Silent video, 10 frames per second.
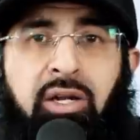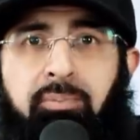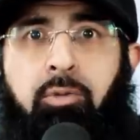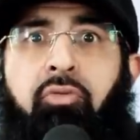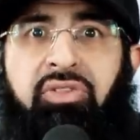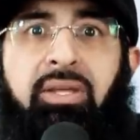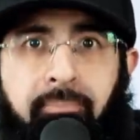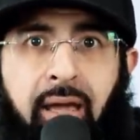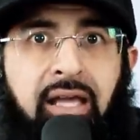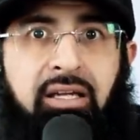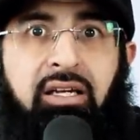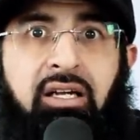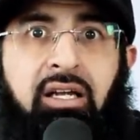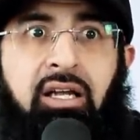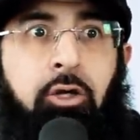You had Mufti
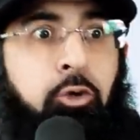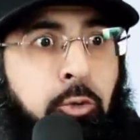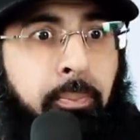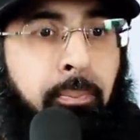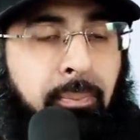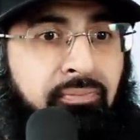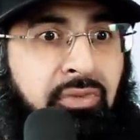Menk who